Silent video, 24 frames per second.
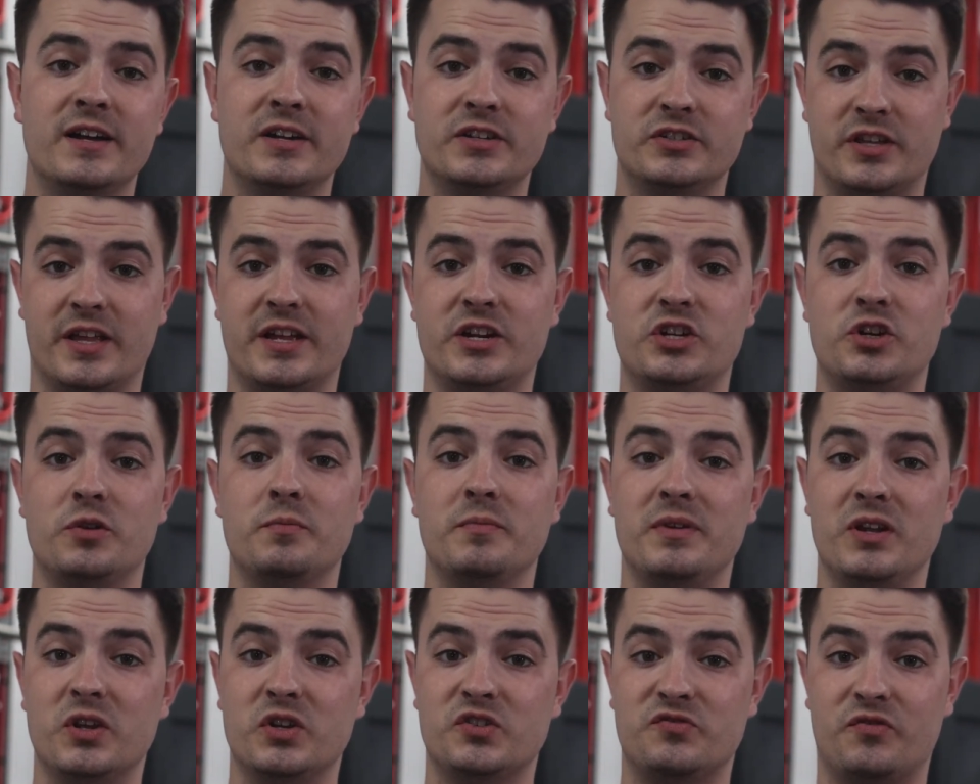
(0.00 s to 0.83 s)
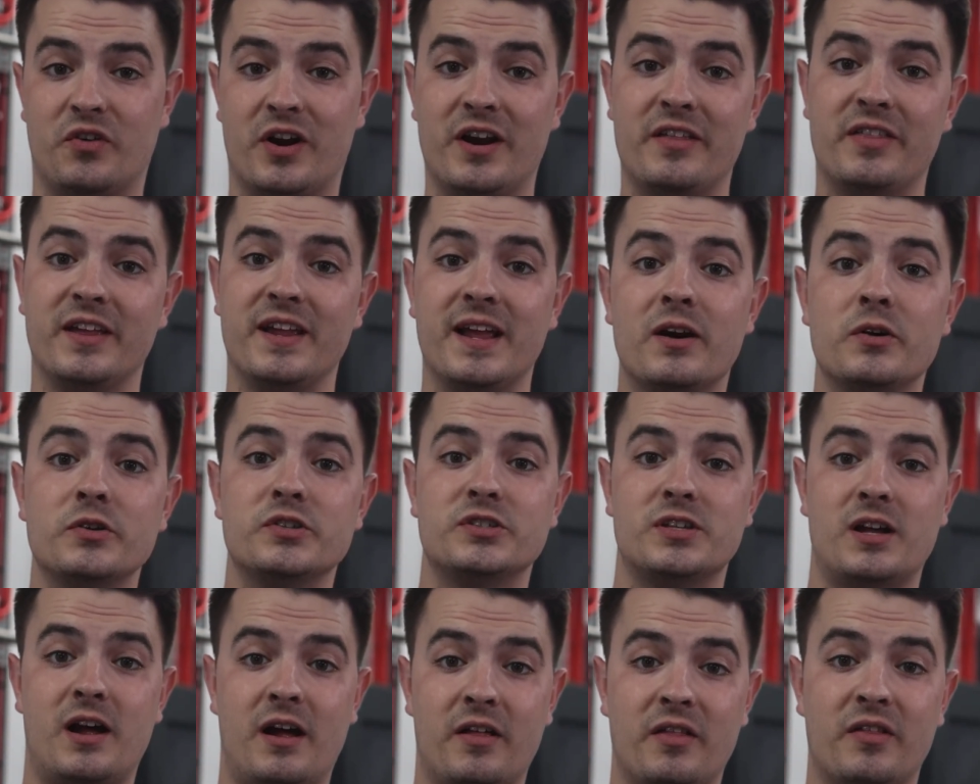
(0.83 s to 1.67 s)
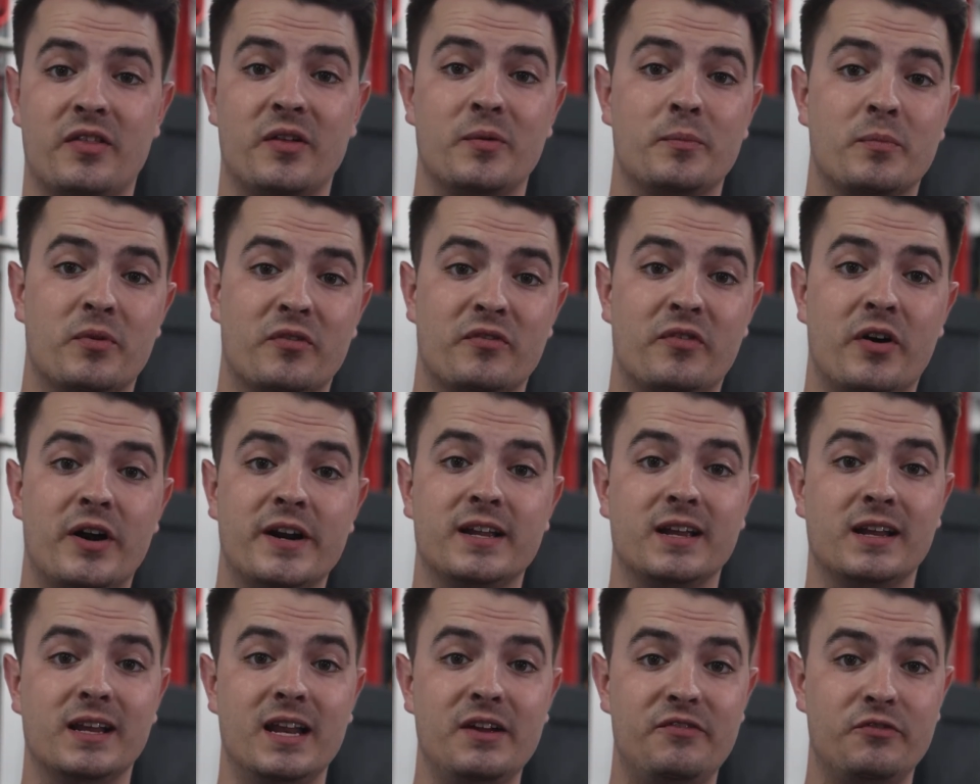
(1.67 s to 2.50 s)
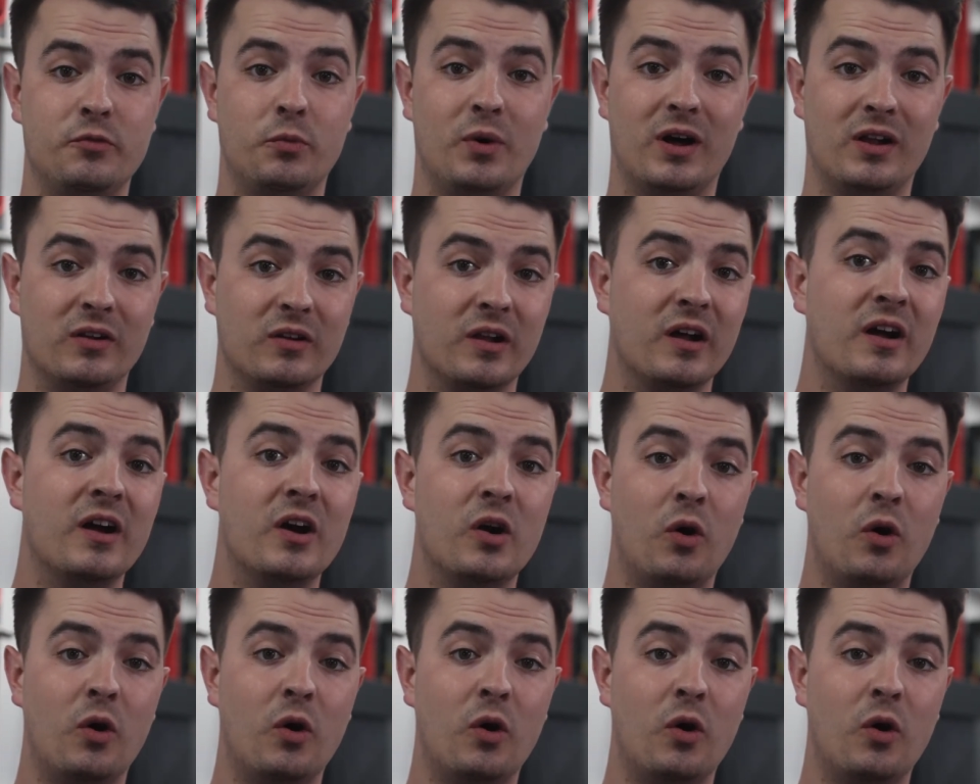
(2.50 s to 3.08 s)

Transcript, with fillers: so they shouldn't be used for anything else other than providing a lift well